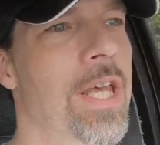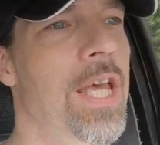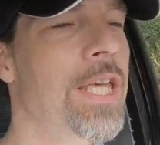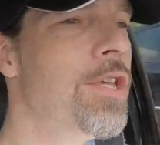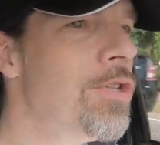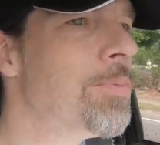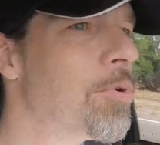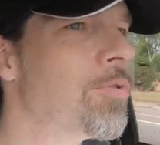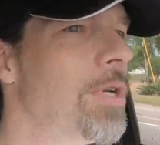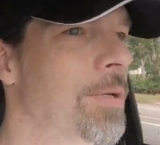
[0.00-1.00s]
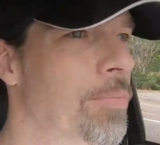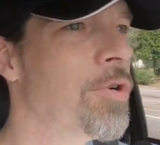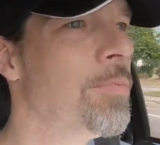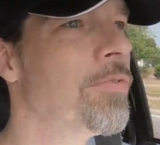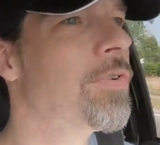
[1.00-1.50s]
a huge
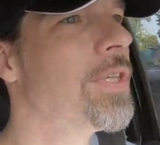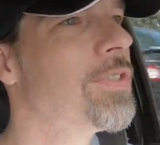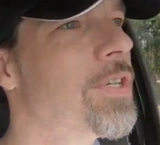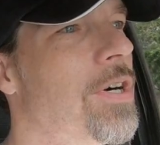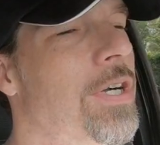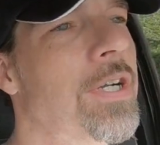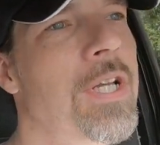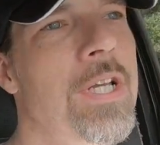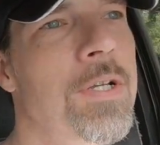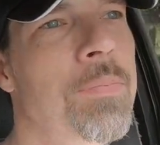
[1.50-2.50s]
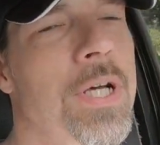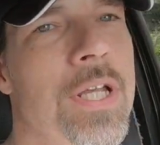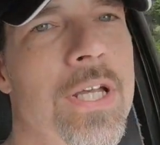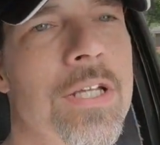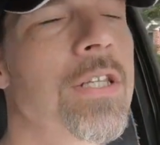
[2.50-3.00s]
improvement for this car. But
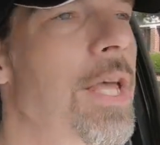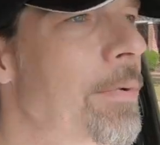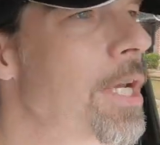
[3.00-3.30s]
let me